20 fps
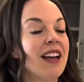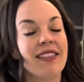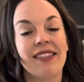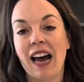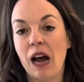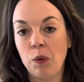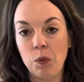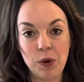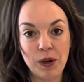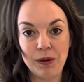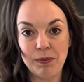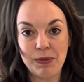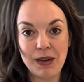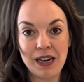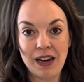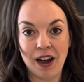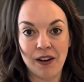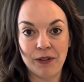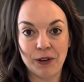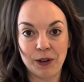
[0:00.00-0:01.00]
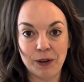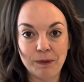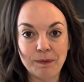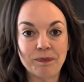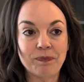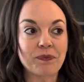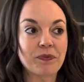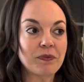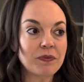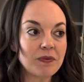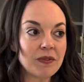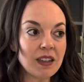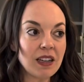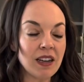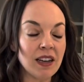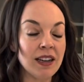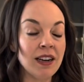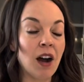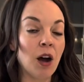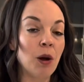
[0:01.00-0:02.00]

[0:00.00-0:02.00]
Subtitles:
that wouldn't be covered. And